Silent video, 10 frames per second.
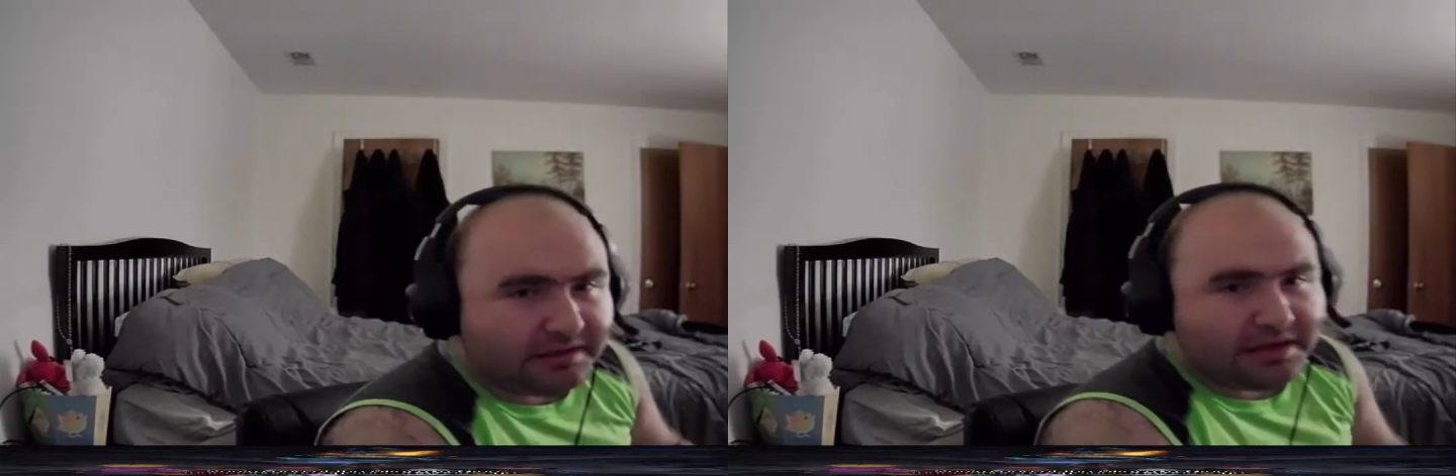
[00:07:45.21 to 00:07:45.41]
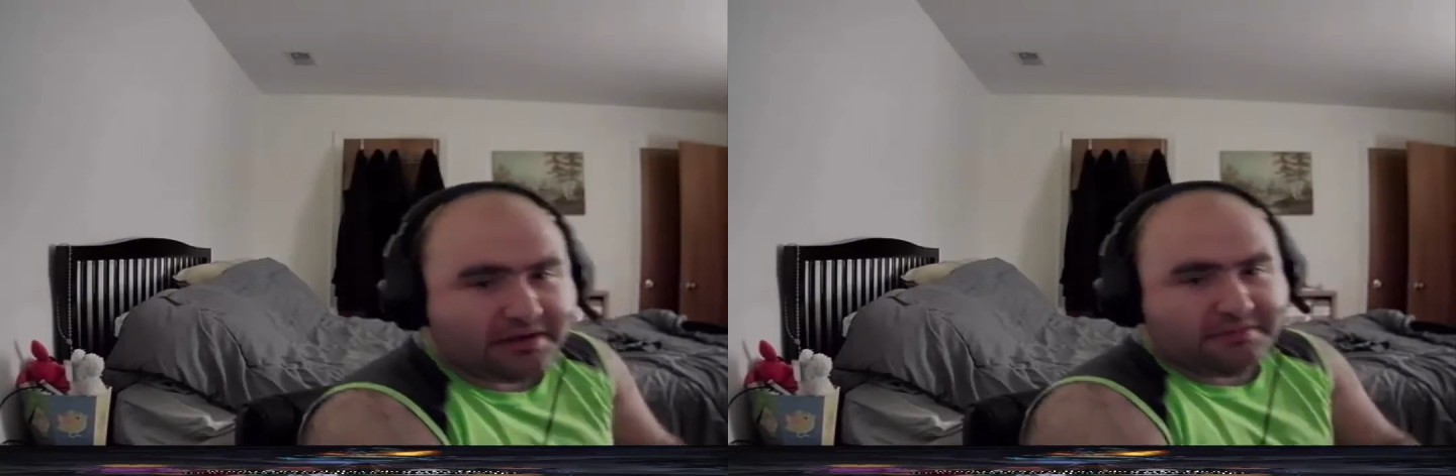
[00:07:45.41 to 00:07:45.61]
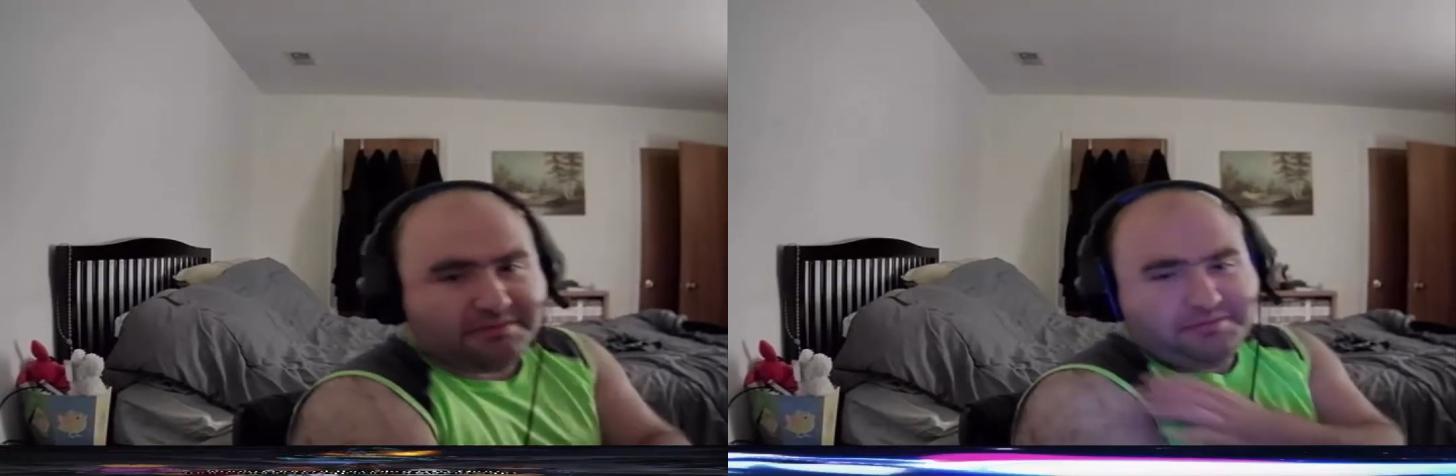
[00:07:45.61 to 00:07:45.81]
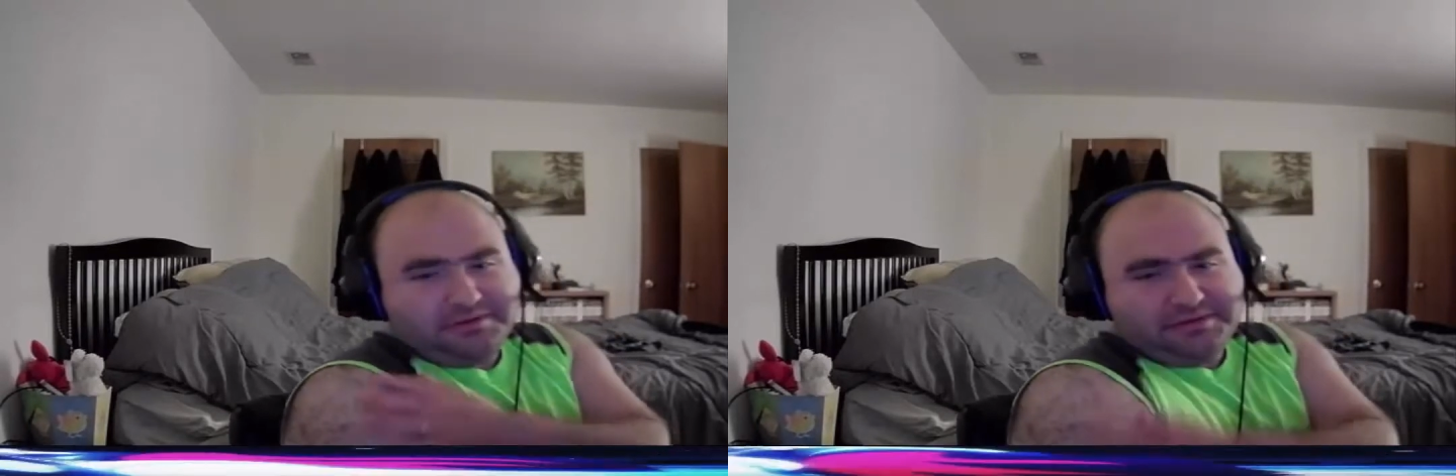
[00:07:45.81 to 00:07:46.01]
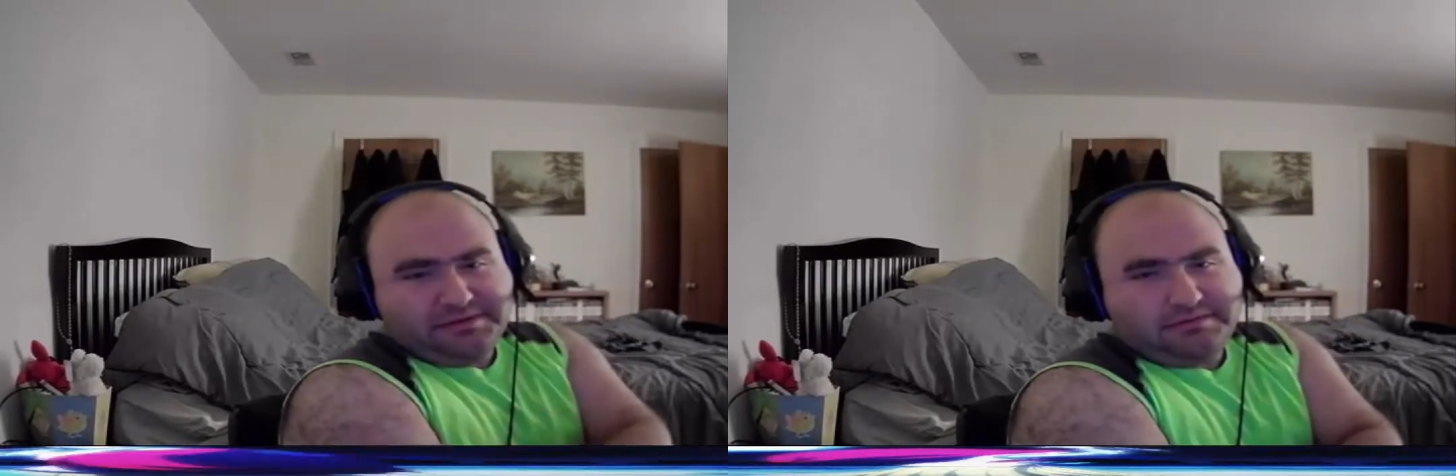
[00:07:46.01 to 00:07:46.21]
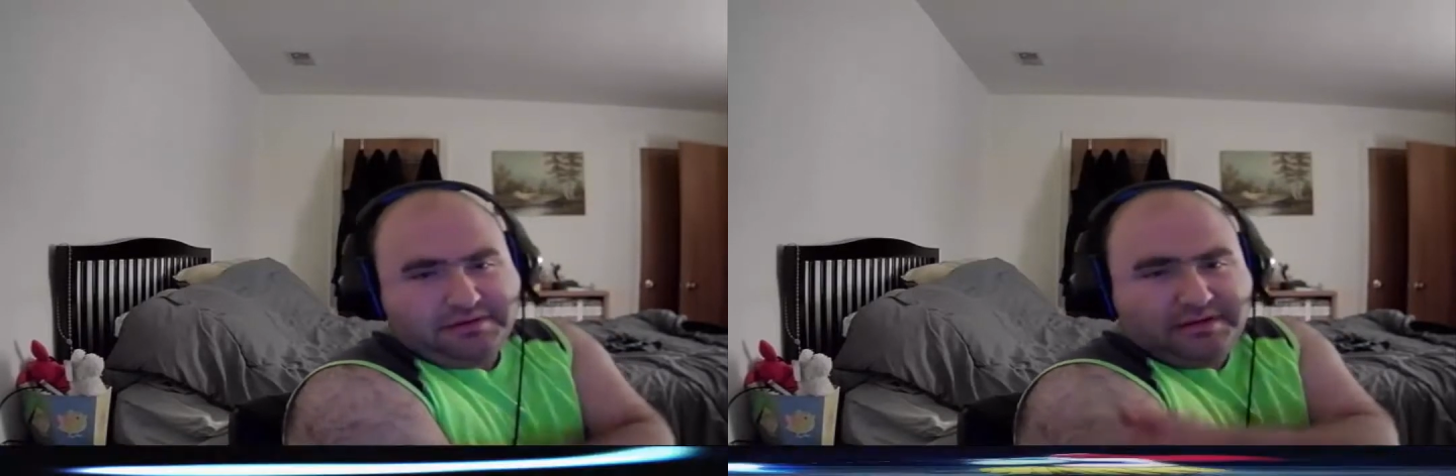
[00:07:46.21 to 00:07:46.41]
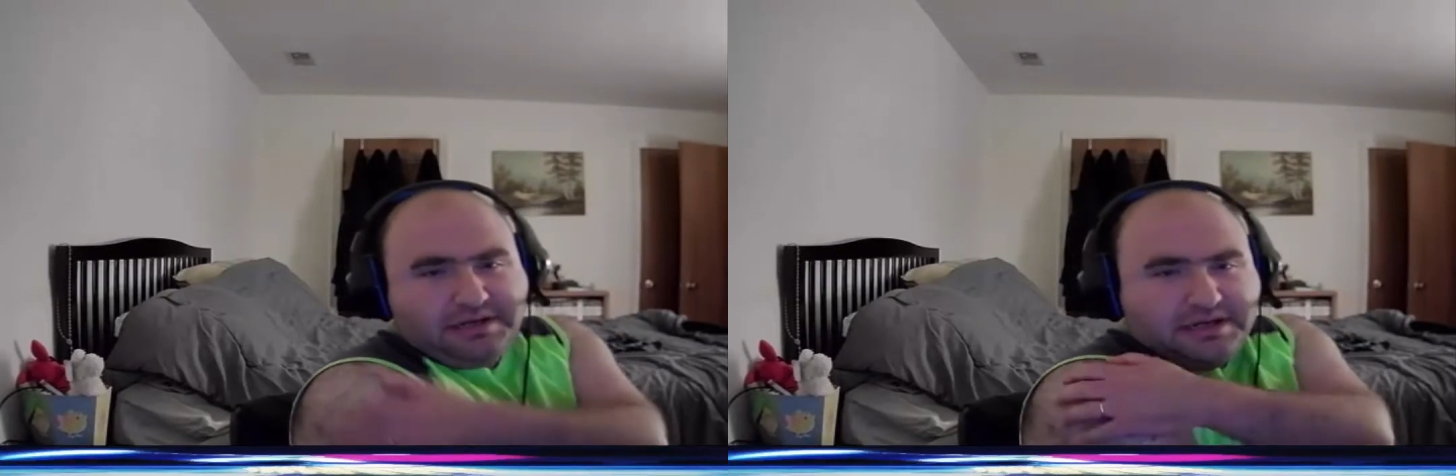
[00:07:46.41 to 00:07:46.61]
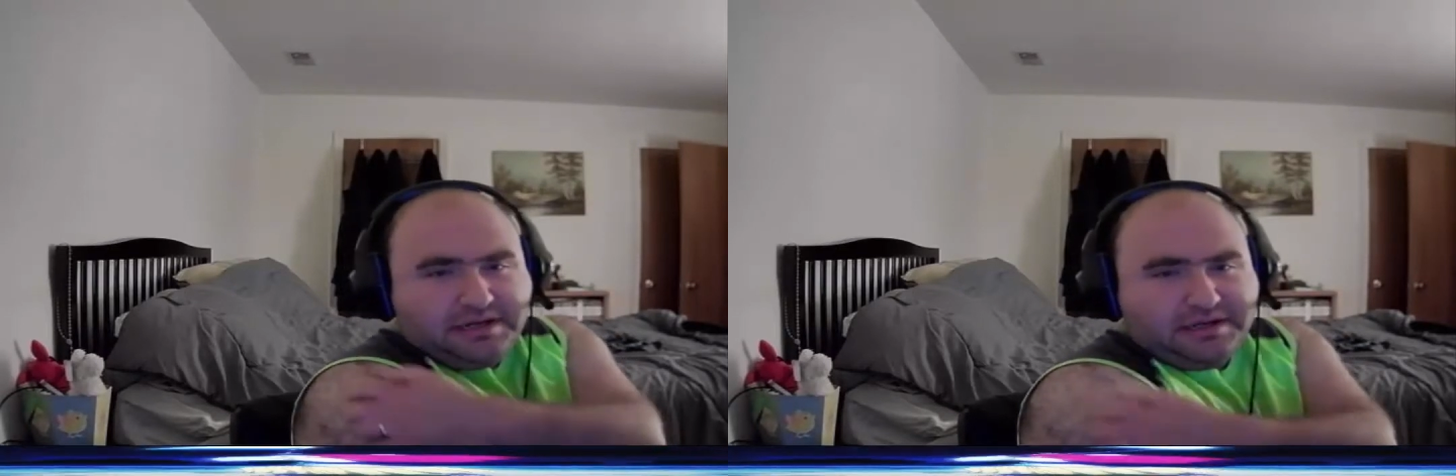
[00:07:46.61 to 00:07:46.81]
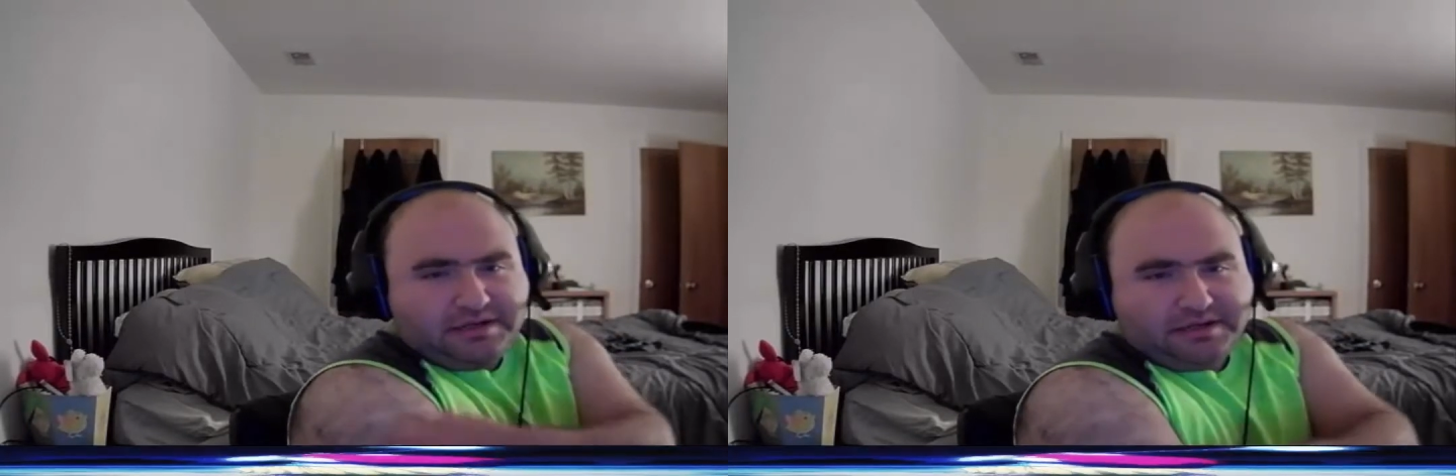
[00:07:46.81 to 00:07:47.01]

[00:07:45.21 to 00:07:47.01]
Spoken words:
Kind of remembers. Indeed.